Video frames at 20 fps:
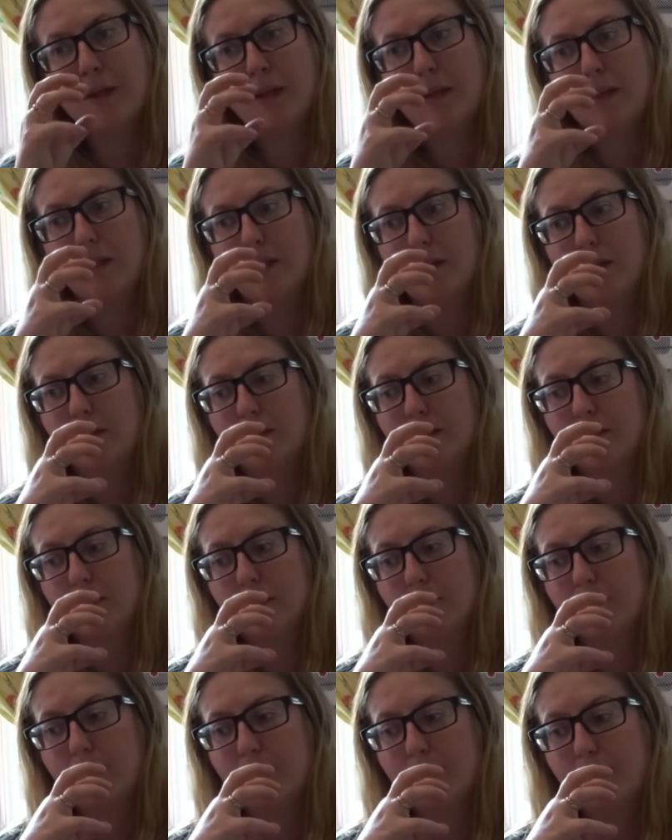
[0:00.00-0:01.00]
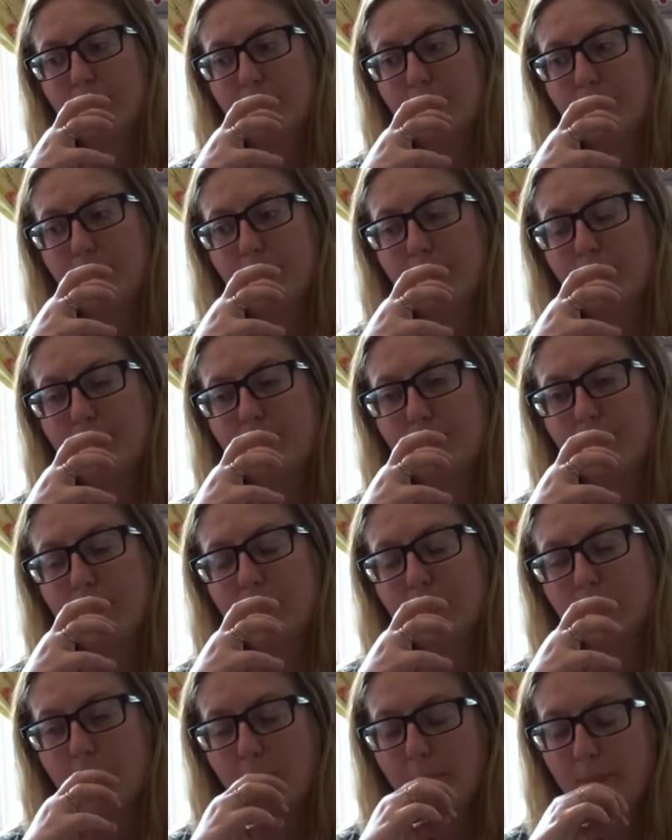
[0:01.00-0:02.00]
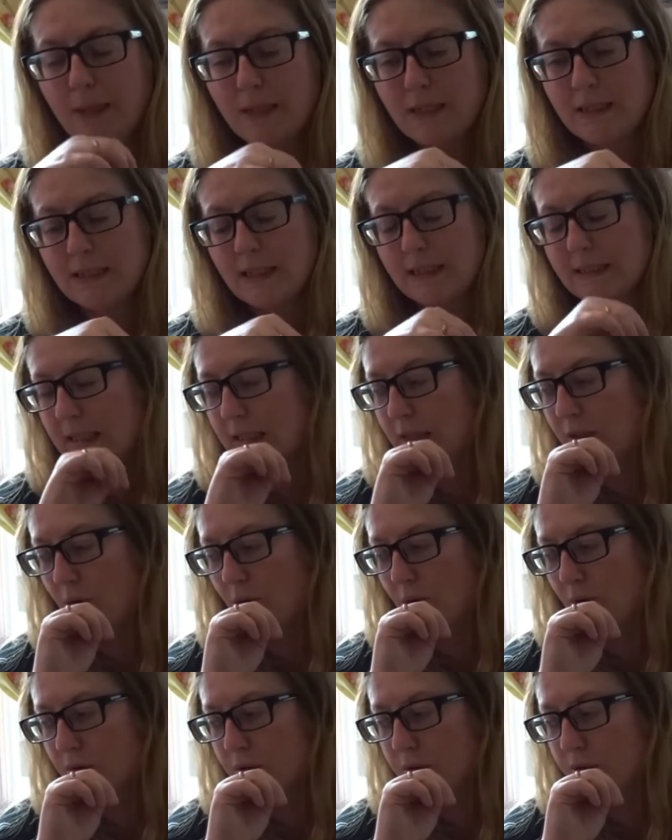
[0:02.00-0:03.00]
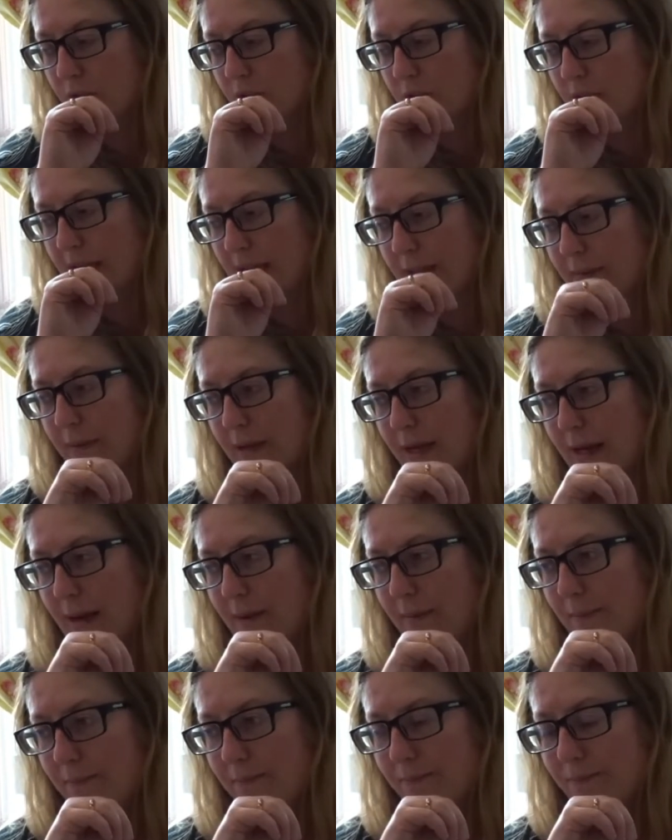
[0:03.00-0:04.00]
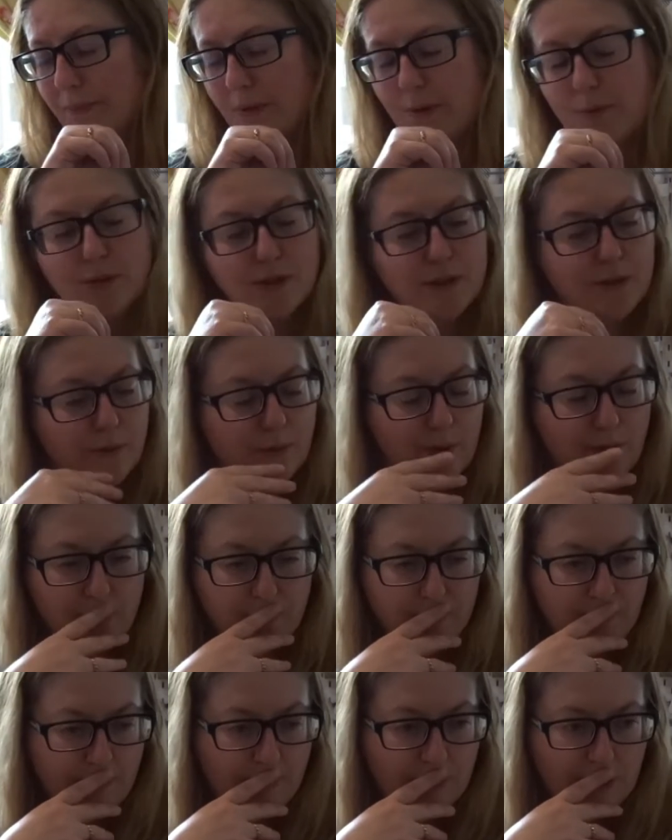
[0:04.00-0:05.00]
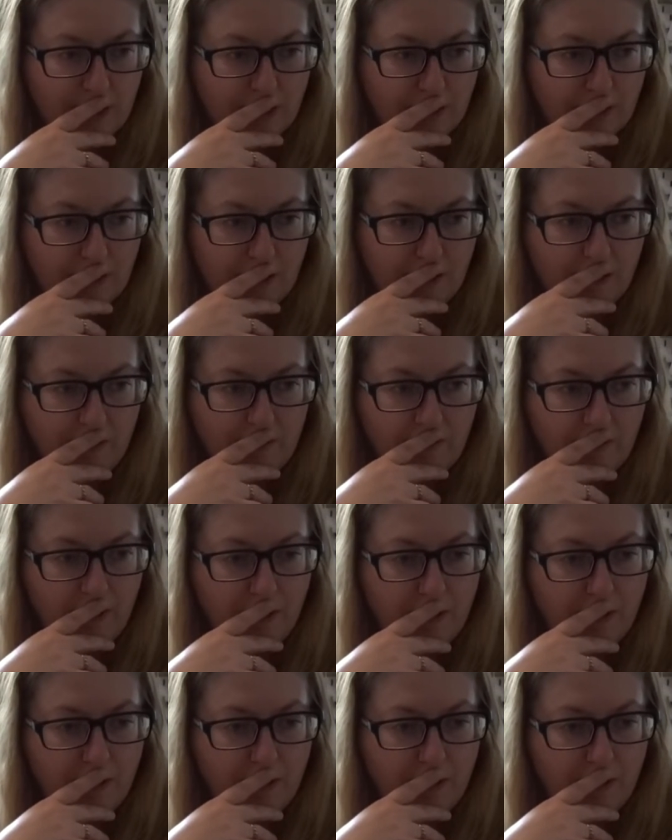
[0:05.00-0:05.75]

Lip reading: they'll use them on pizzas, and they also like what's the word? What am I trying to think of?